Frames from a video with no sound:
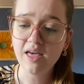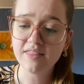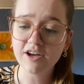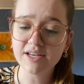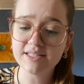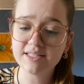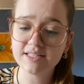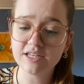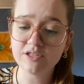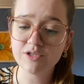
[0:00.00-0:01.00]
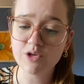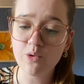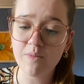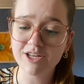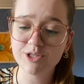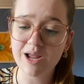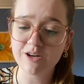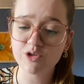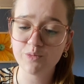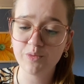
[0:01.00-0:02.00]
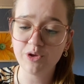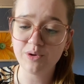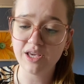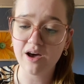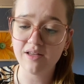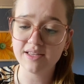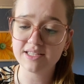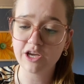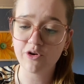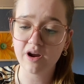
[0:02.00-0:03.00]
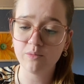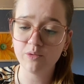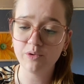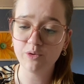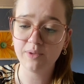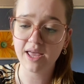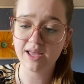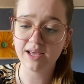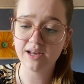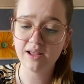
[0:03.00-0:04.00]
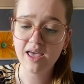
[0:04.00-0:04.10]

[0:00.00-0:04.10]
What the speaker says: There is still so much natural beauty on this incredible blue planet,